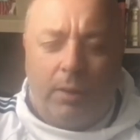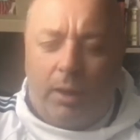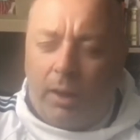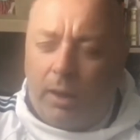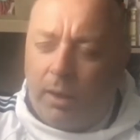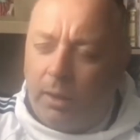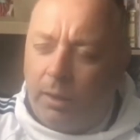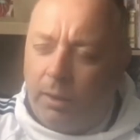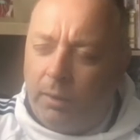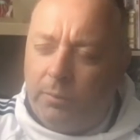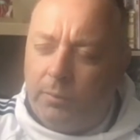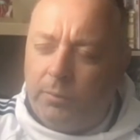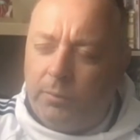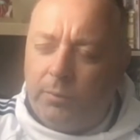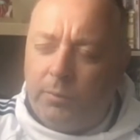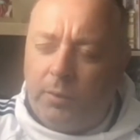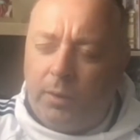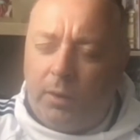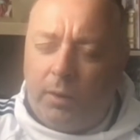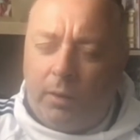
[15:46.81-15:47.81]

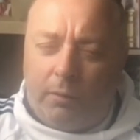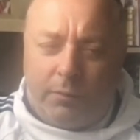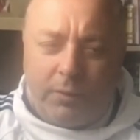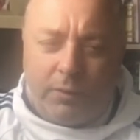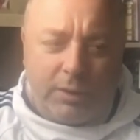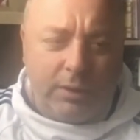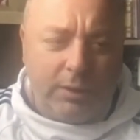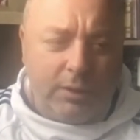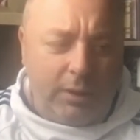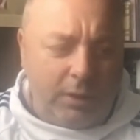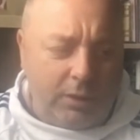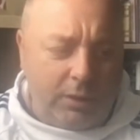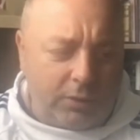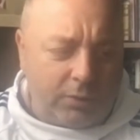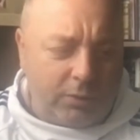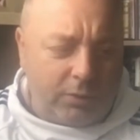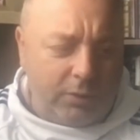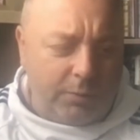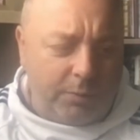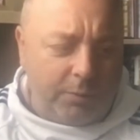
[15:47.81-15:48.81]
Obviously, the
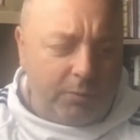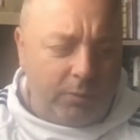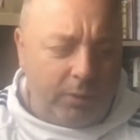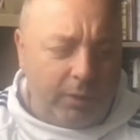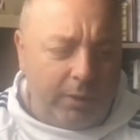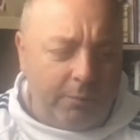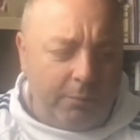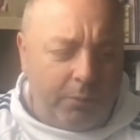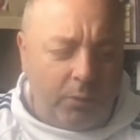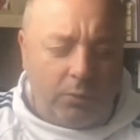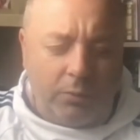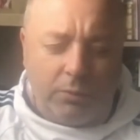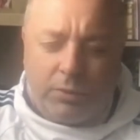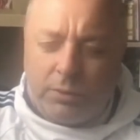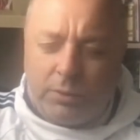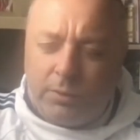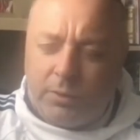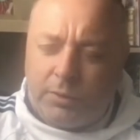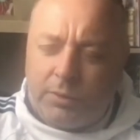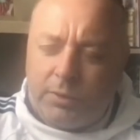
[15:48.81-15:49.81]
history has been really important
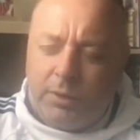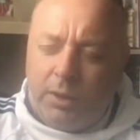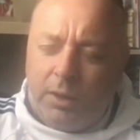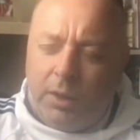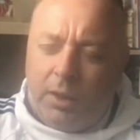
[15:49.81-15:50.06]
to us,